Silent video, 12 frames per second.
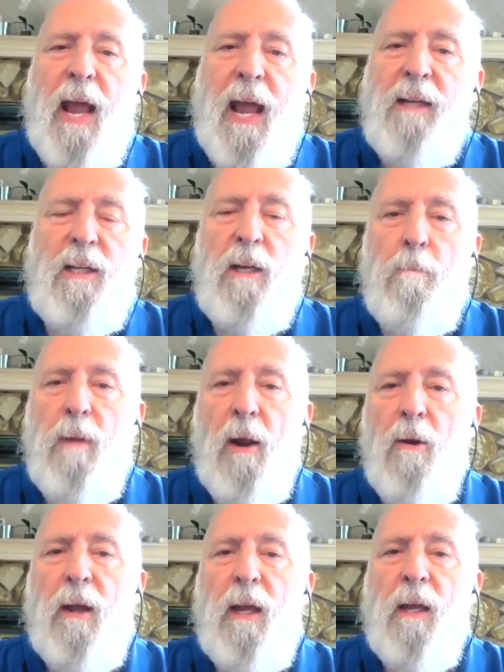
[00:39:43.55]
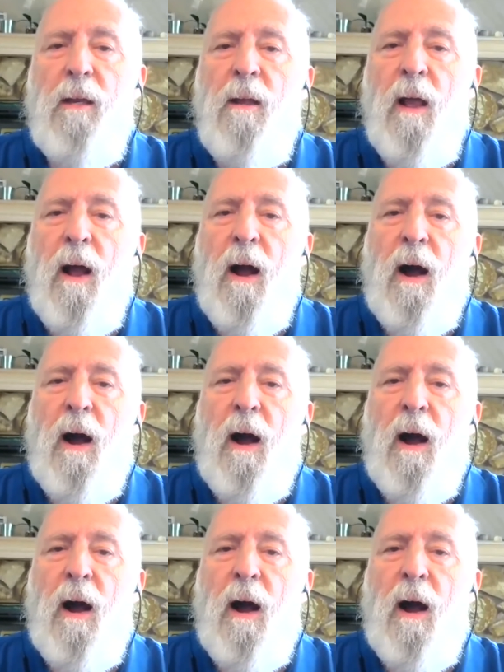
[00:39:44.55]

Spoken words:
anti-American.